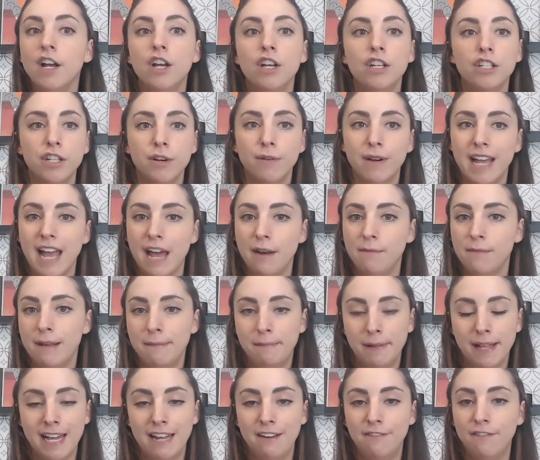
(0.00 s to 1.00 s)
So again, we
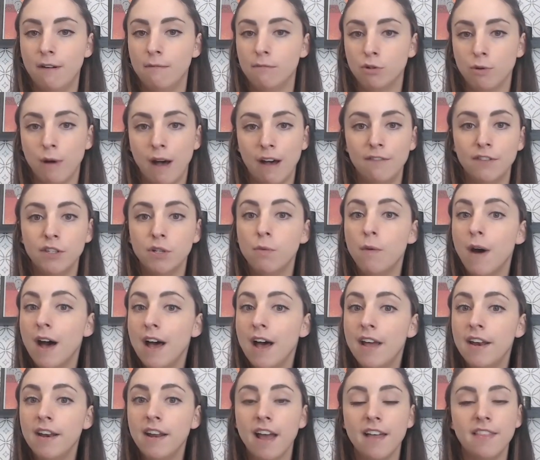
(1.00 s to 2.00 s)
played from 12 to
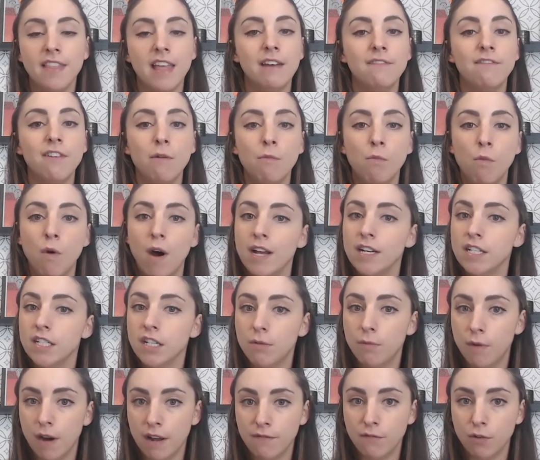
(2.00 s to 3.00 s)
1 and then from 1 to
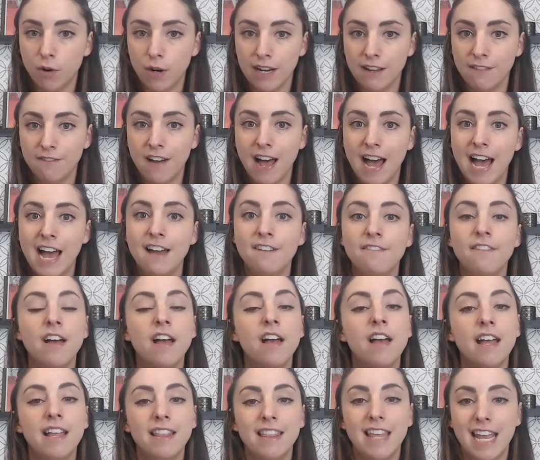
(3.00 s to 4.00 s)
1:45,
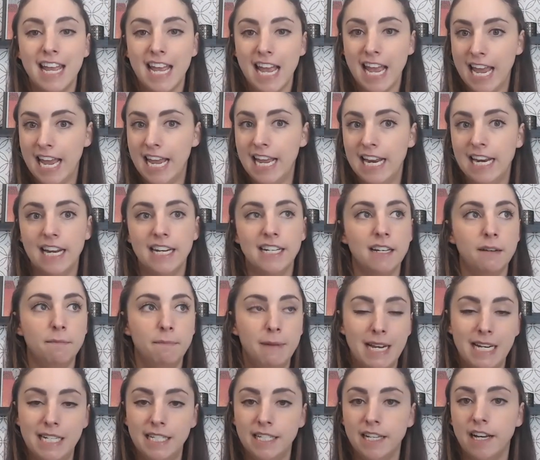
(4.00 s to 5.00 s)
they ate and did
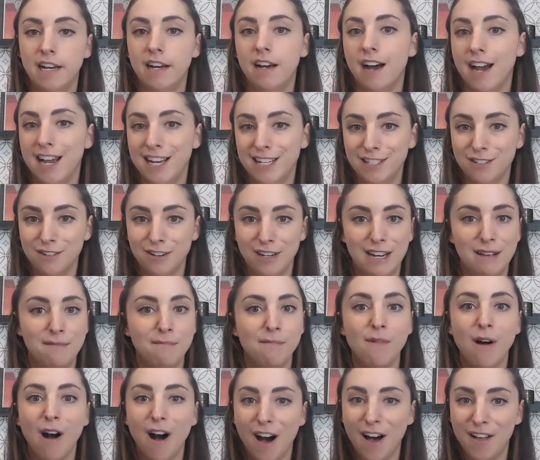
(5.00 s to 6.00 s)
pizza, ice cream,
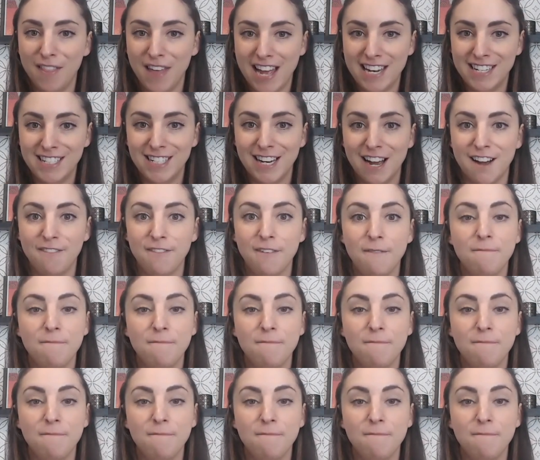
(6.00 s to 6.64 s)
all that stuff.